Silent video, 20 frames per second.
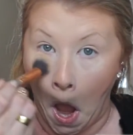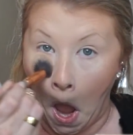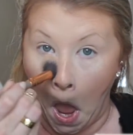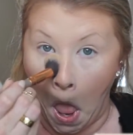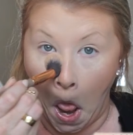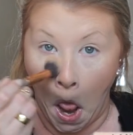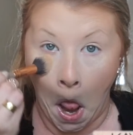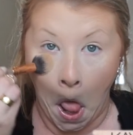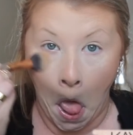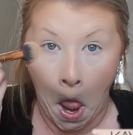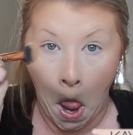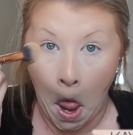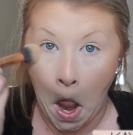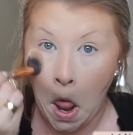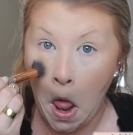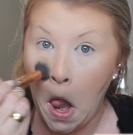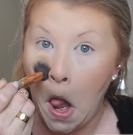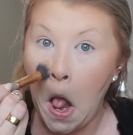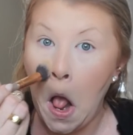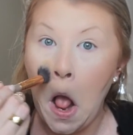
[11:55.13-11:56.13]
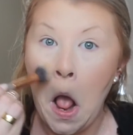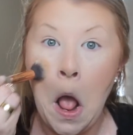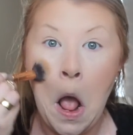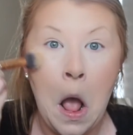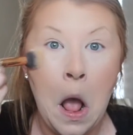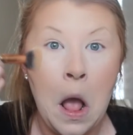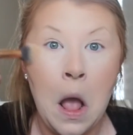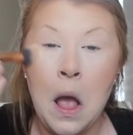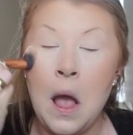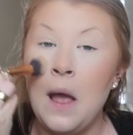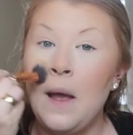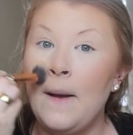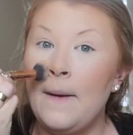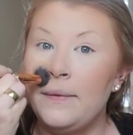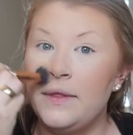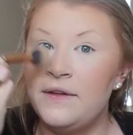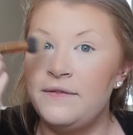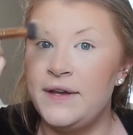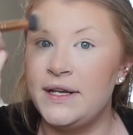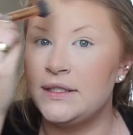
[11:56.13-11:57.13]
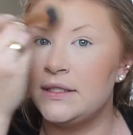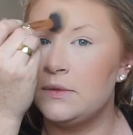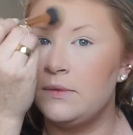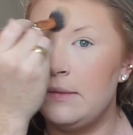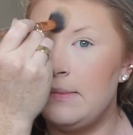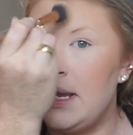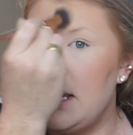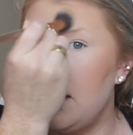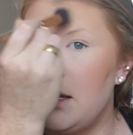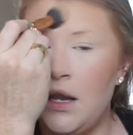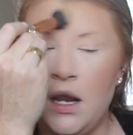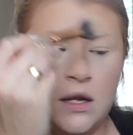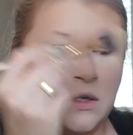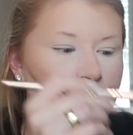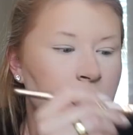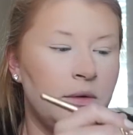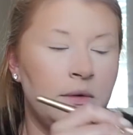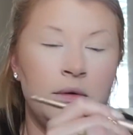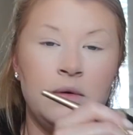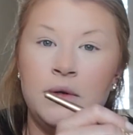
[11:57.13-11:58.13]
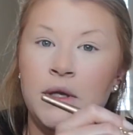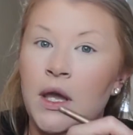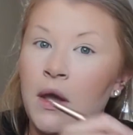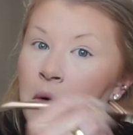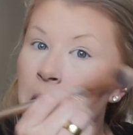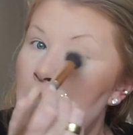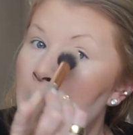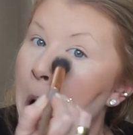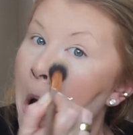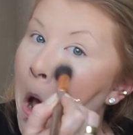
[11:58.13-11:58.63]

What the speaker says: Oh, the faces we make are so cute.